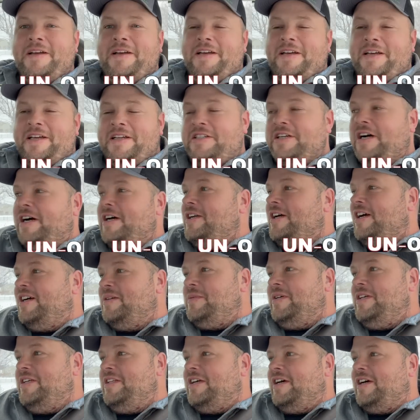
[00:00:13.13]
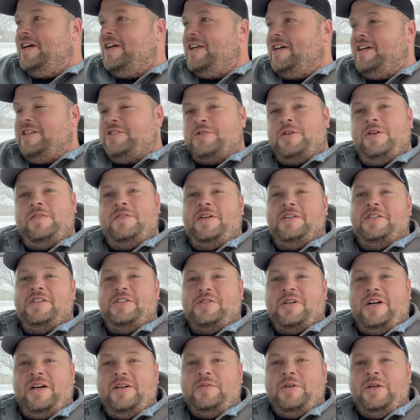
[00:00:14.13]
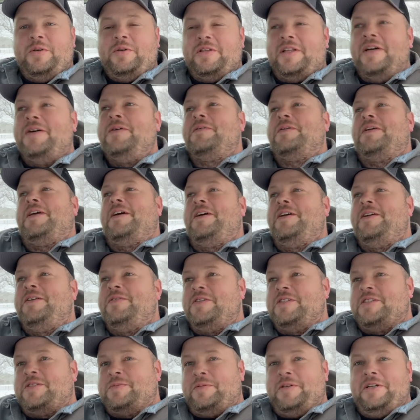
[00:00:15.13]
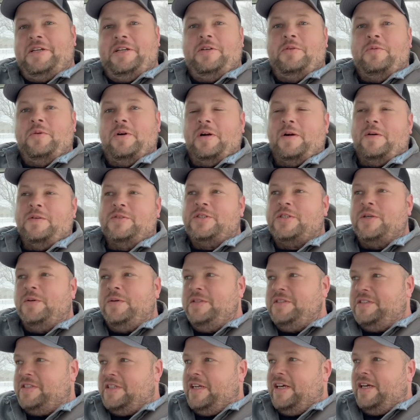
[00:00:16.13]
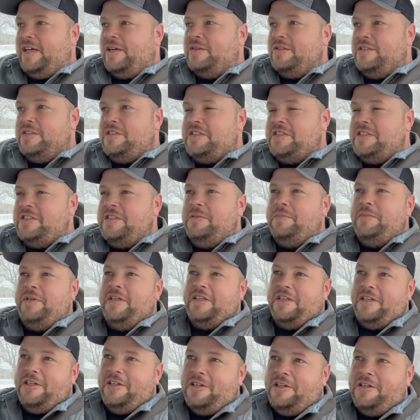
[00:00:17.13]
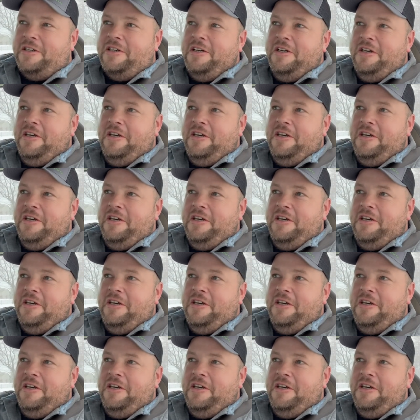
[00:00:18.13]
It dawned on me that I drove out the driveway without kind of explaining where I was going today, which isn't a big deal,